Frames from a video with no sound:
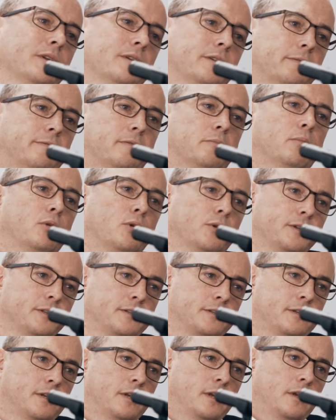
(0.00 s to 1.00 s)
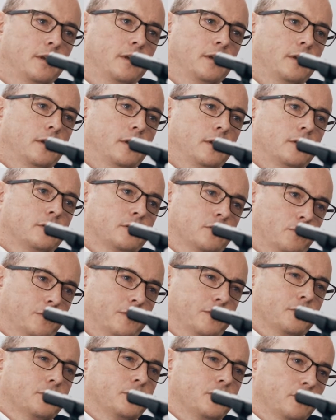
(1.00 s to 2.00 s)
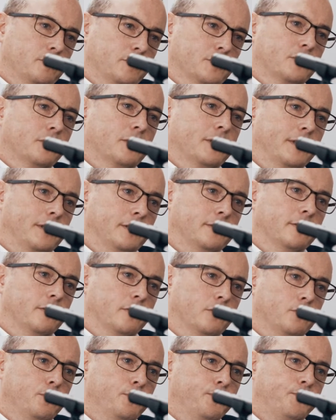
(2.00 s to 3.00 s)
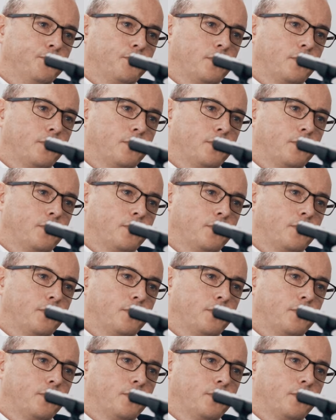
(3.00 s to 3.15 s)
at different points. So what are those humans going to need to do?